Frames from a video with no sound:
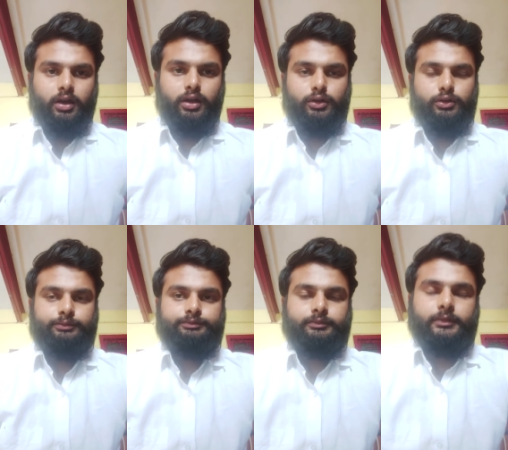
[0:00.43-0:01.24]
Hello,
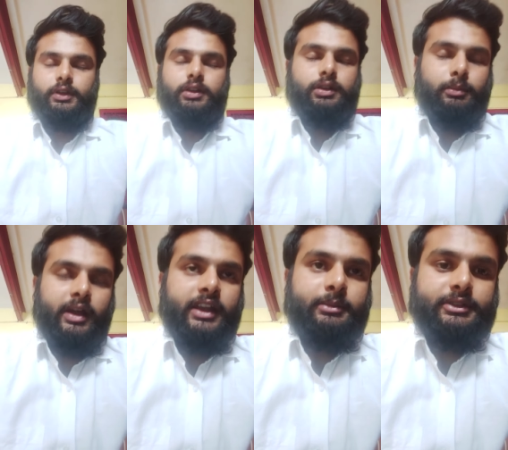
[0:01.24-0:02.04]

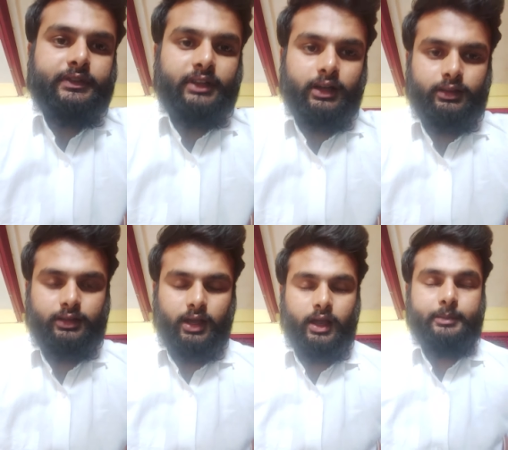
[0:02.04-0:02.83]
my name is Vedant.
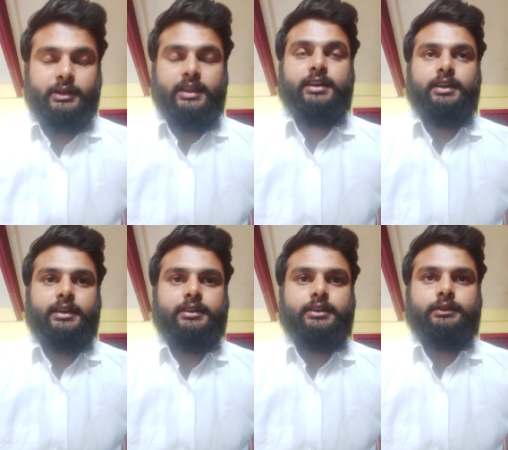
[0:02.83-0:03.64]
I am a legal
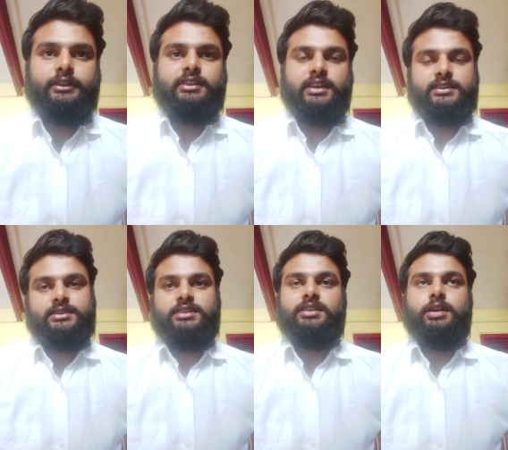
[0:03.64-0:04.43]
intern with
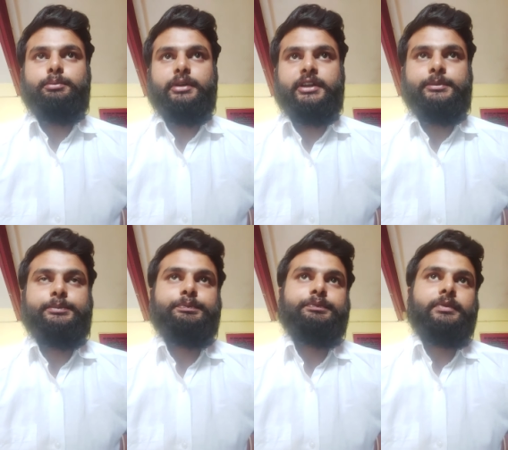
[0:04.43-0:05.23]
Lexis and Company.
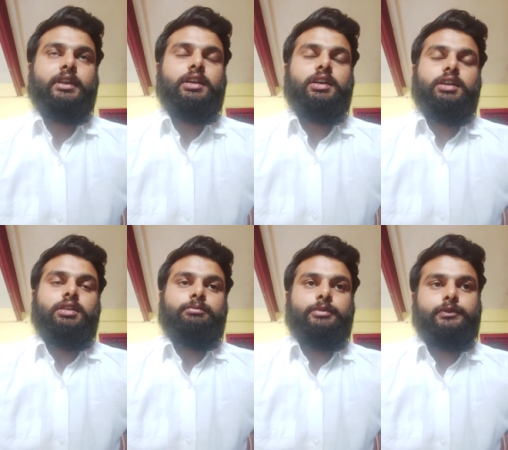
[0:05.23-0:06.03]

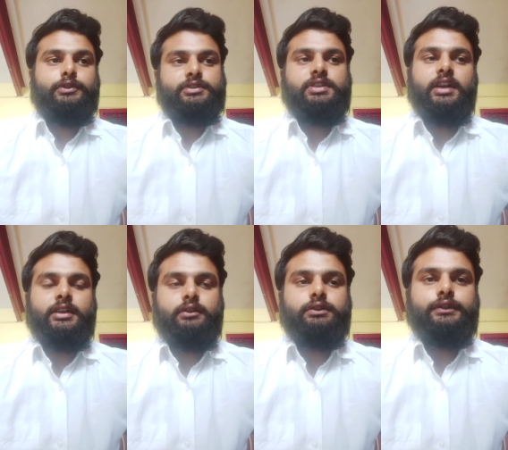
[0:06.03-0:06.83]
Before
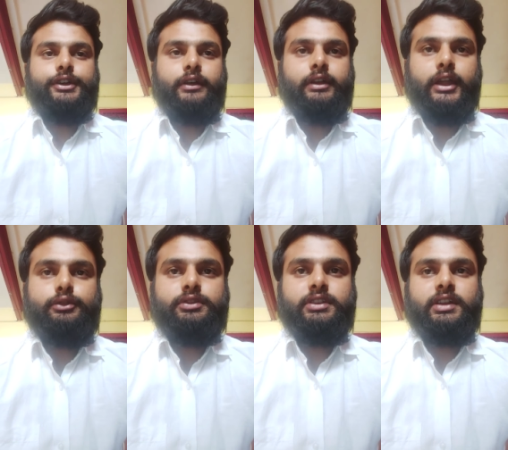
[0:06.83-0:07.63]
starting off the video, I would like
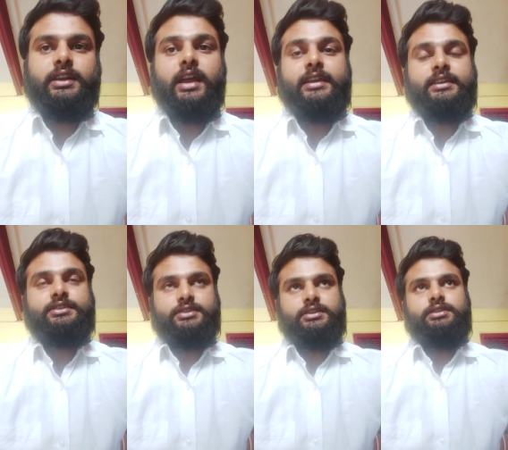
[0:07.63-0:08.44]
to say that like
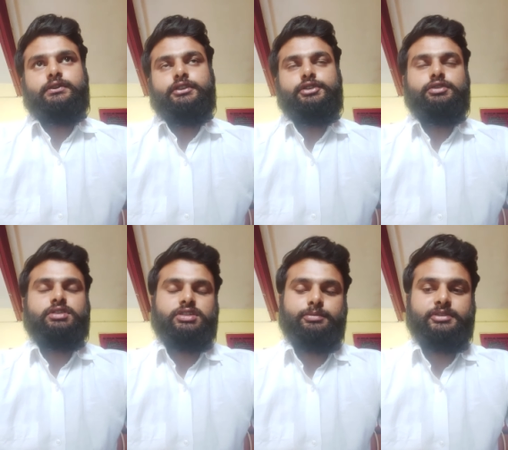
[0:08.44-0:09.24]
and share the
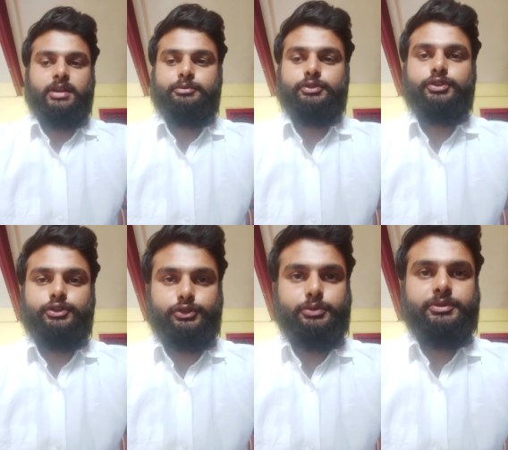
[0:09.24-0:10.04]
videos and subscribe to the
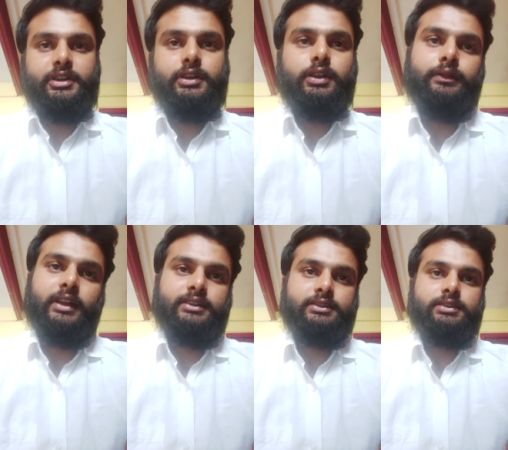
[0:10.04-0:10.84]
YouTube channel of
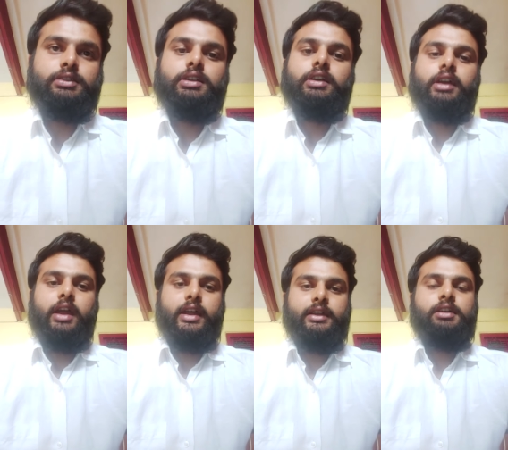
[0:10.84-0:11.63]
Lexis
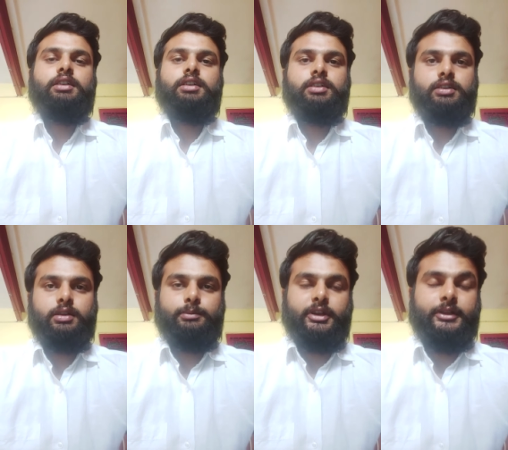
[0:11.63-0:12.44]
and
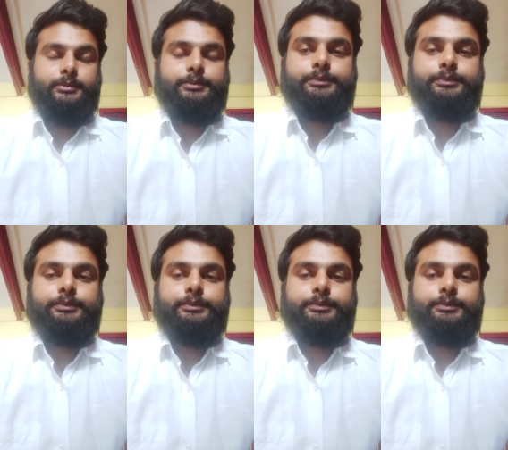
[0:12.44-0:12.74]
Company.